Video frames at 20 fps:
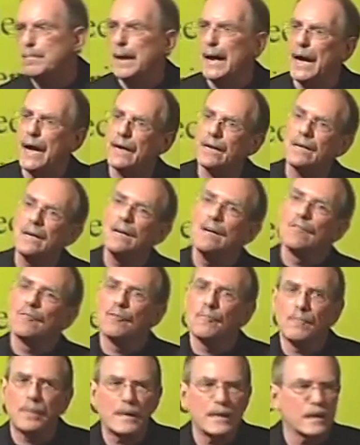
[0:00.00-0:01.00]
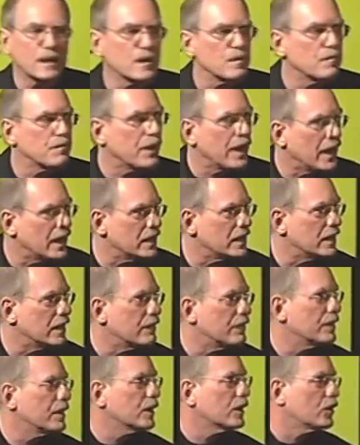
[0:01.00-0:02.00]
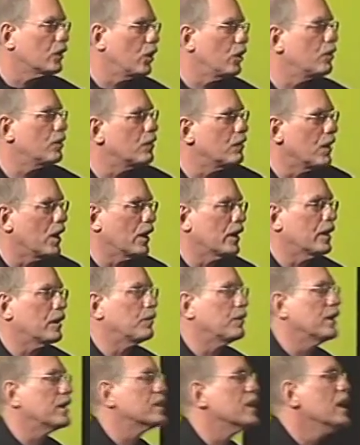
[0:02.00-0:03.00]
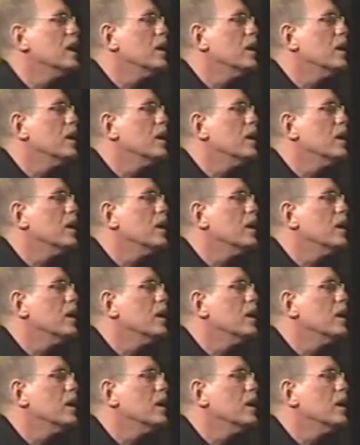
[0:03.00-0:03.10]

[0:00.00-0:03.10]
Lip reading: back from being competitive in the global marketplace